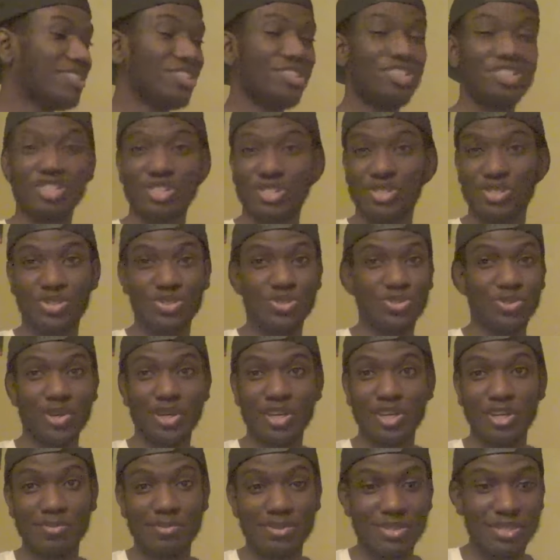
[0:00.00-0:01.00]
just
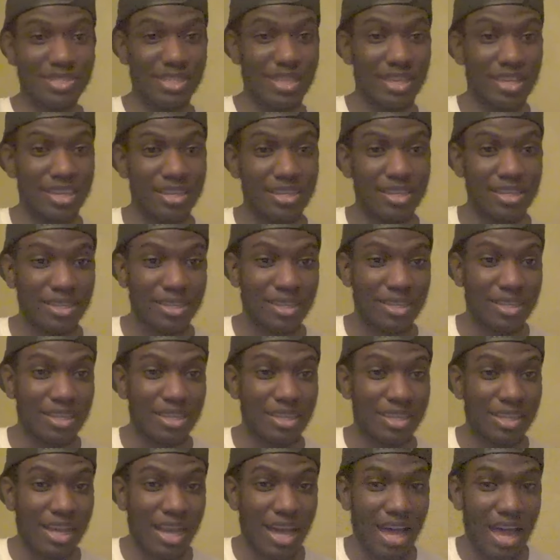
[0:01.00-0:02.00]
straight up said,
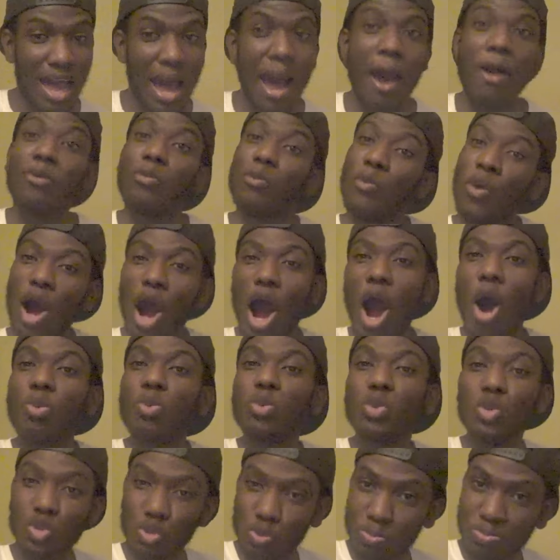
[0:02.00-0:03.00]

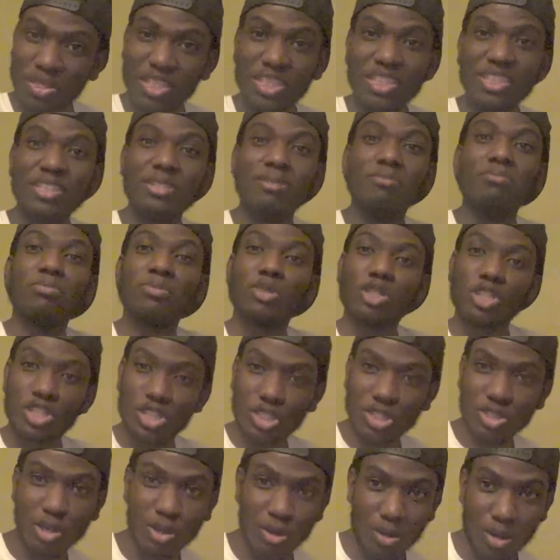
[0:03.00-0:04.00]
I was
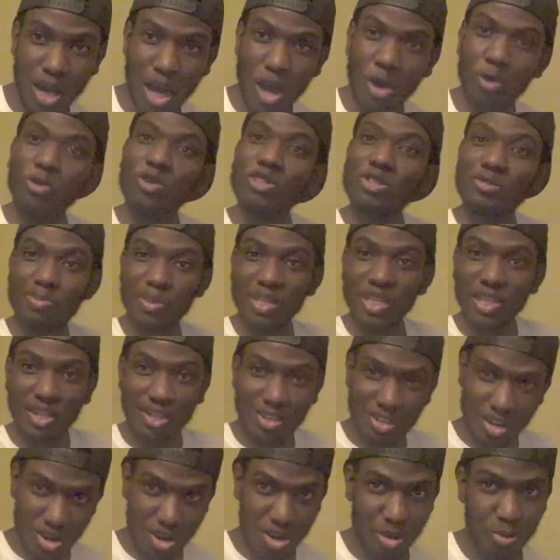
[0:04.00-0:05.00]

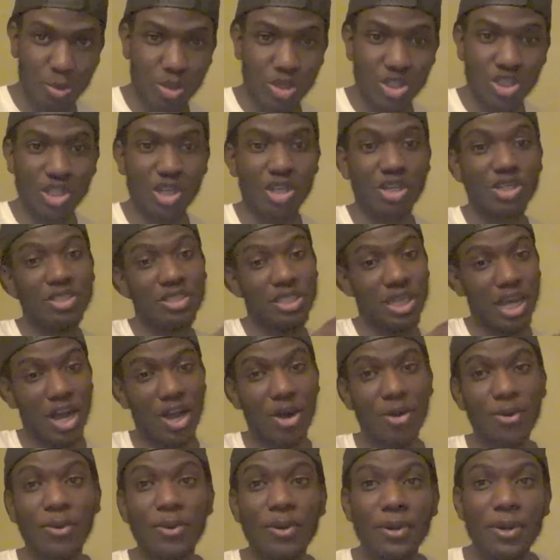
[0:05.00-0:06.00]
being calm with y'all.
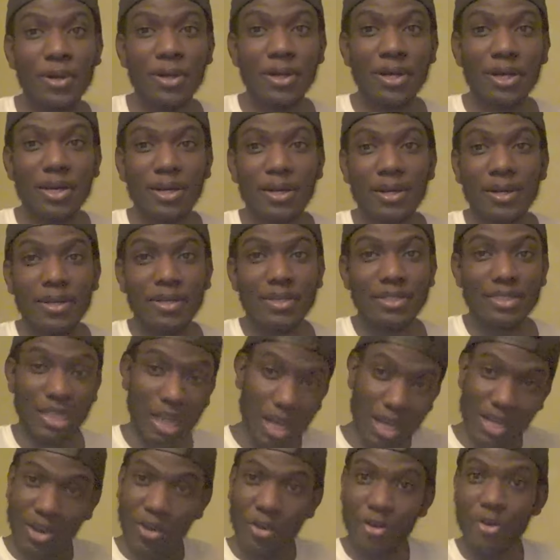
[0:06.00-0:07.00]
Now
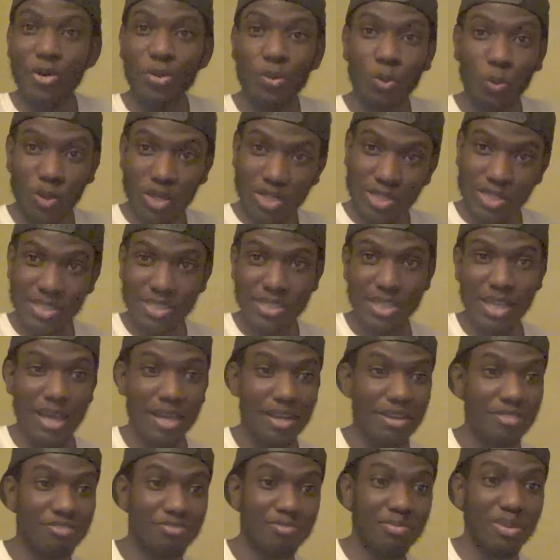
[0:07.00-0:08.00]
y'all heard one
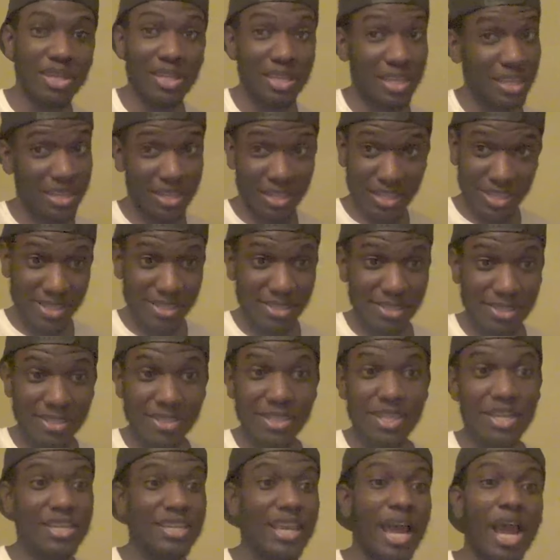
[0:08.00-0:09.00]
side of me in
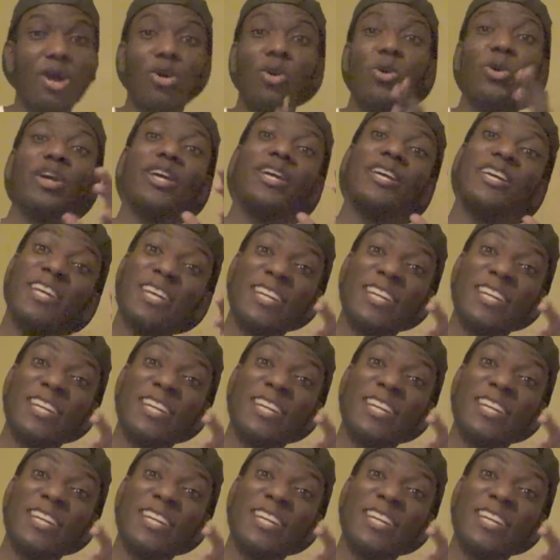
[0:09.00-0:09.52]
this, y'all gonna